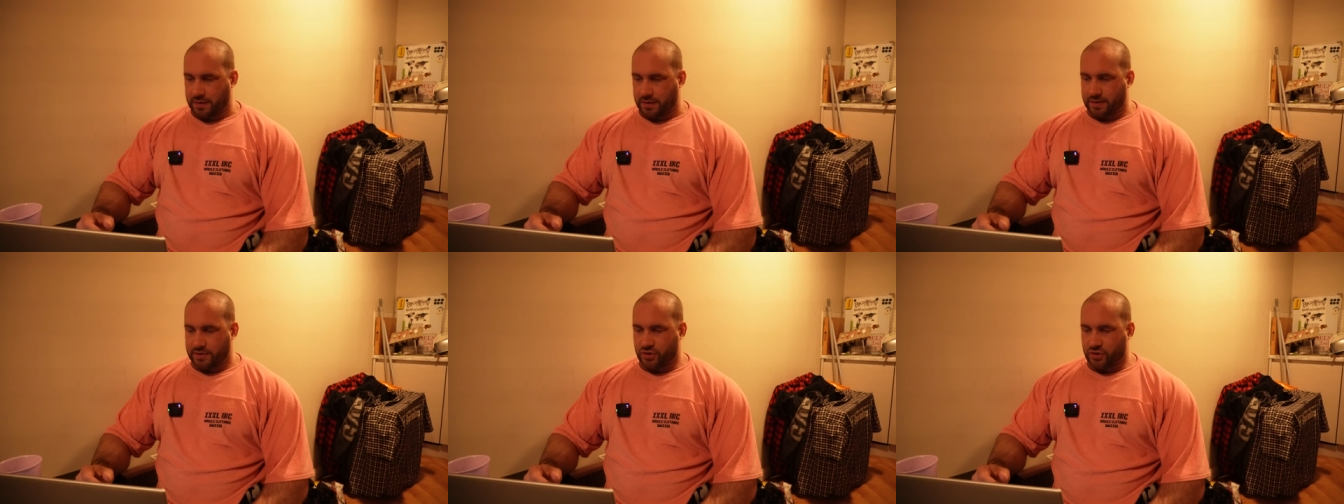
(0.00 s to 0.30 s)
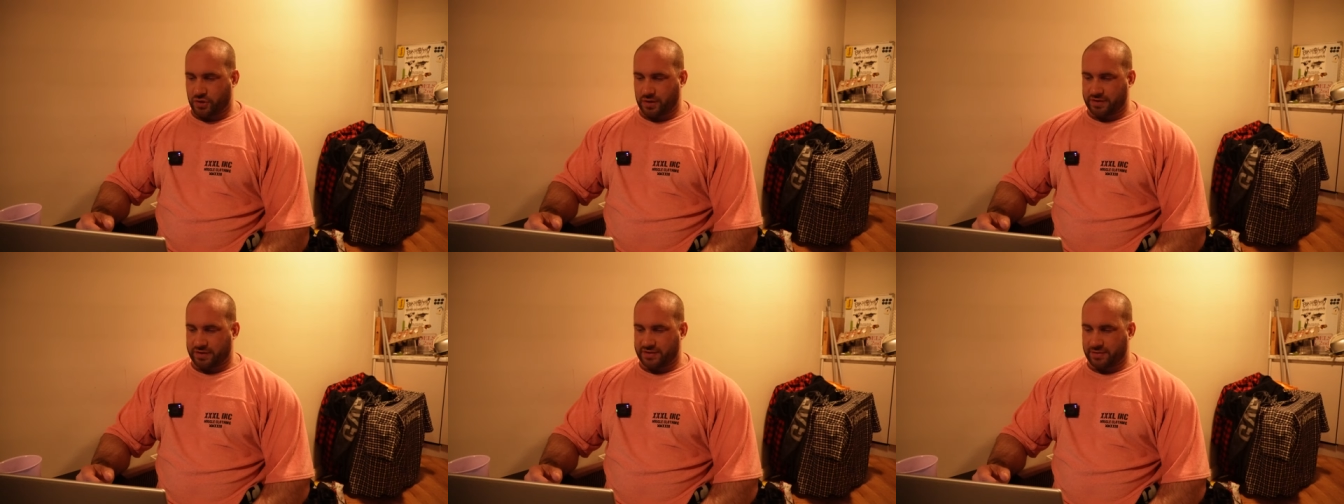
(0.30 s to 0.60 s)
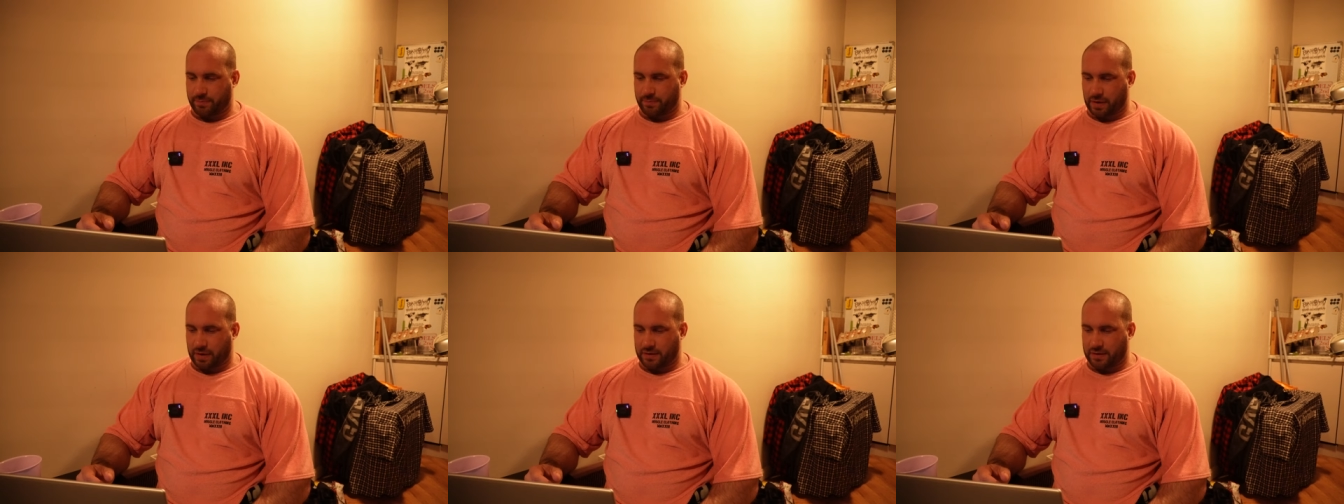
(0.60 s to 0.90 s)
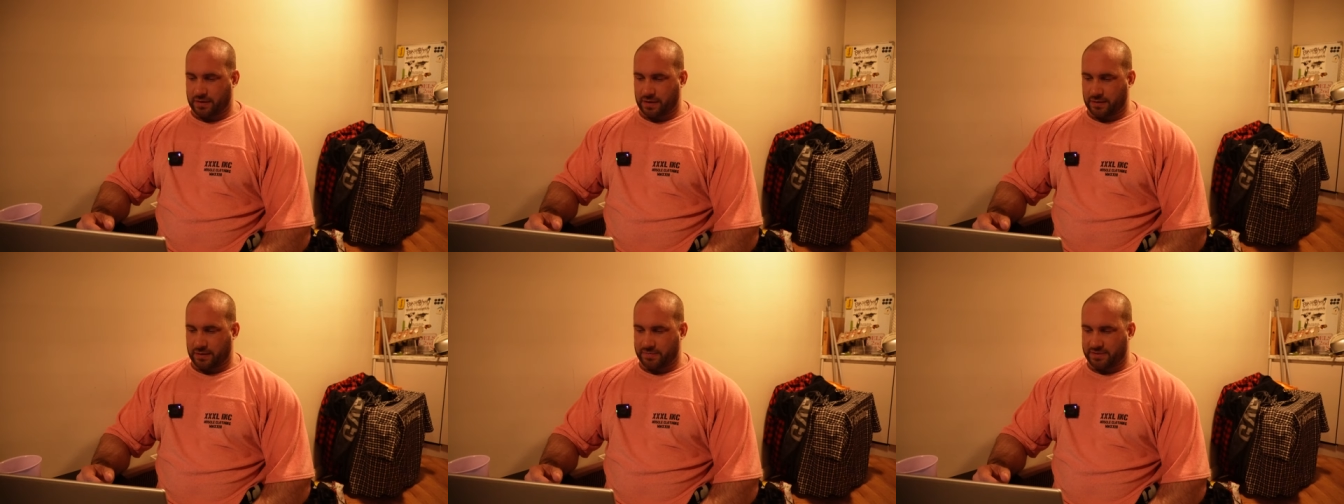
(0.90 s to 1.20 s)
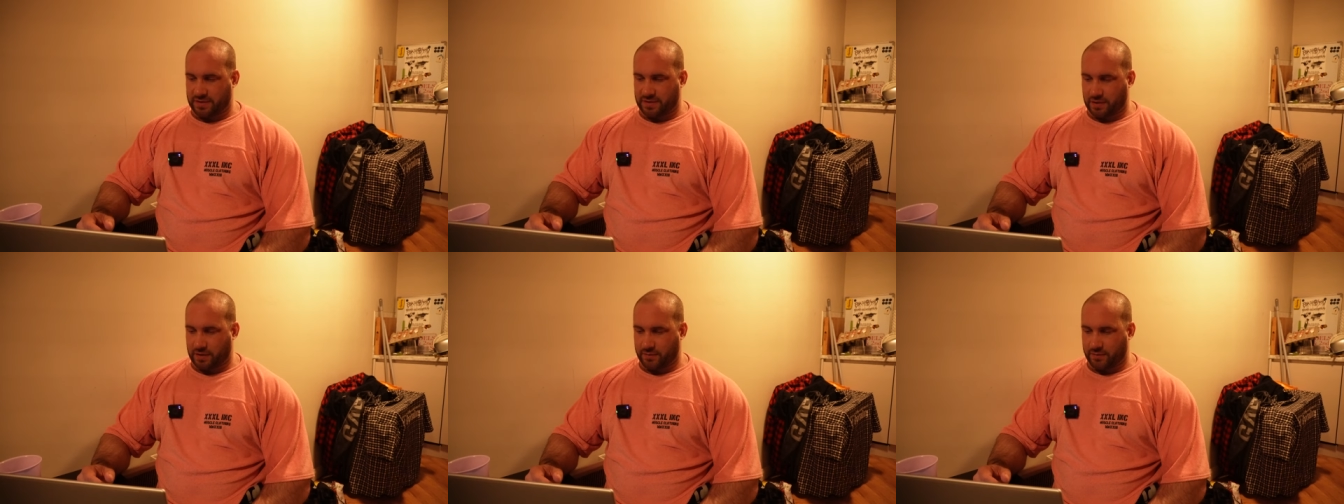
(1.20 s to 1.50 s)
and trying to bulk up
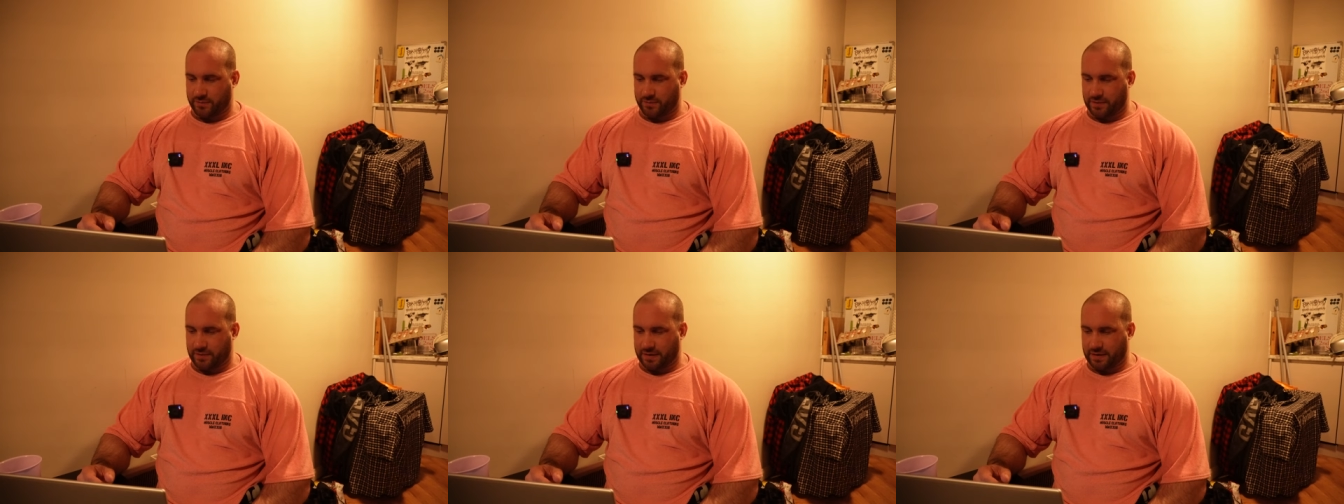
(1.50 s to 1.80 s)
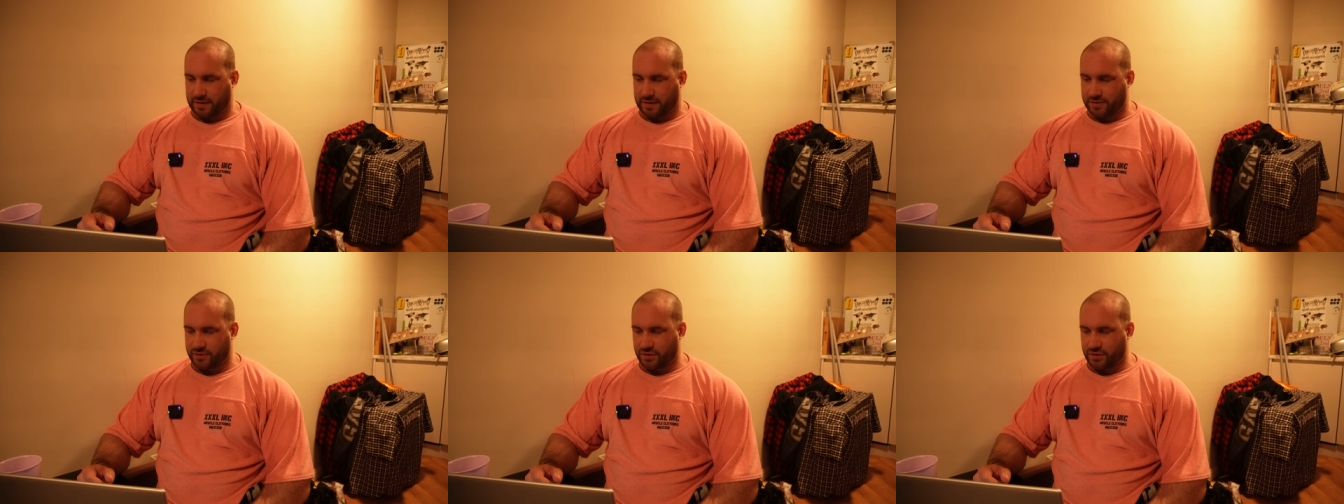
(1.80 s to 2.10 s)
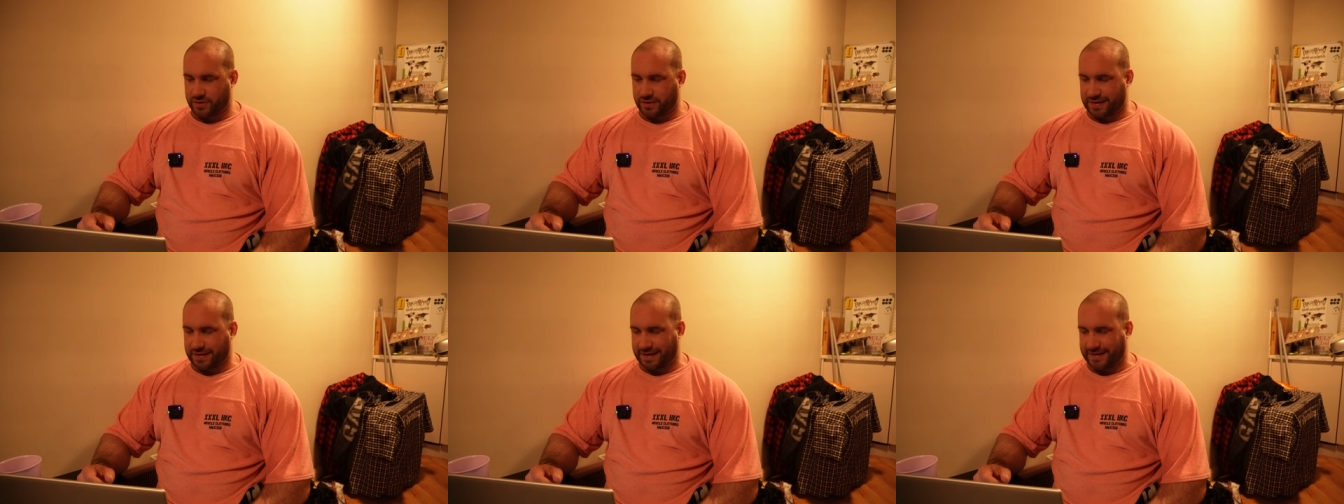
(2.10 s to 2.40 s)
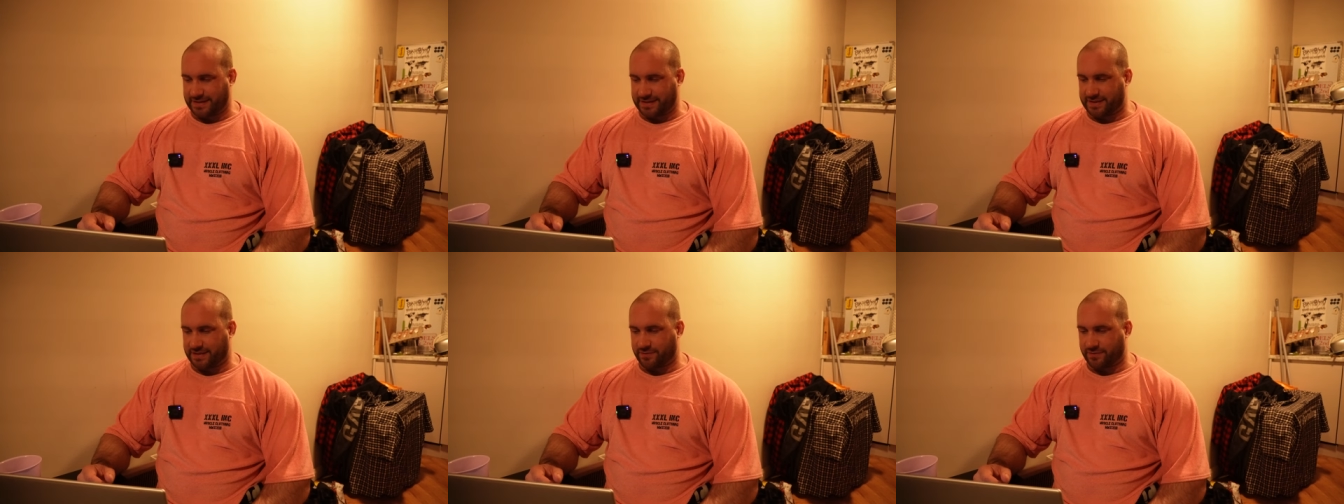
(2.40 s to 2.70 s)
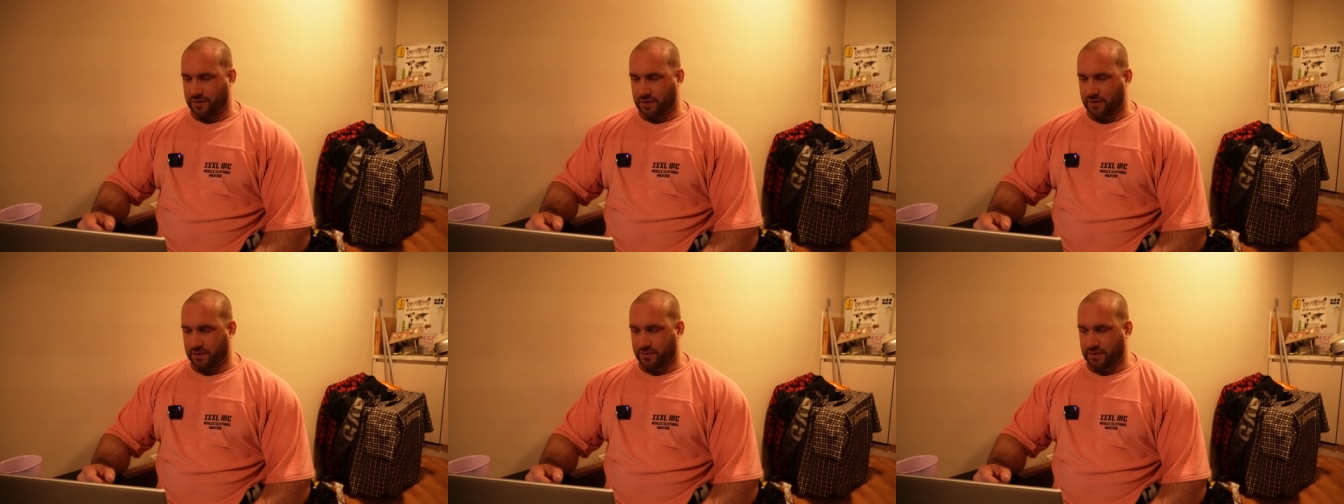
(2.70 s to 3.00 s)
to hopefully
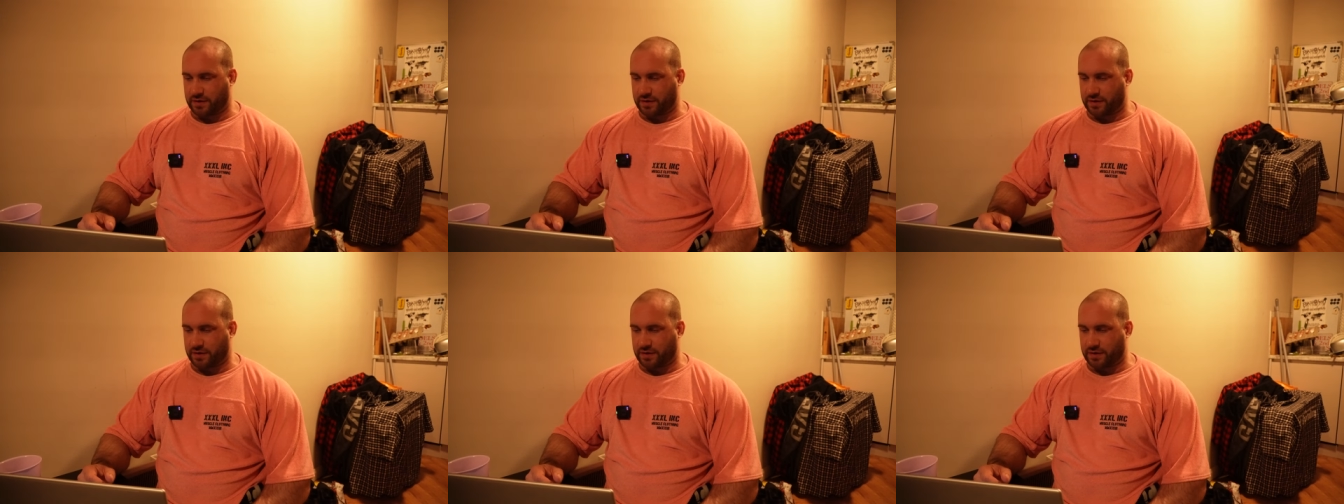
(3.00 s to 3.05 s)
185,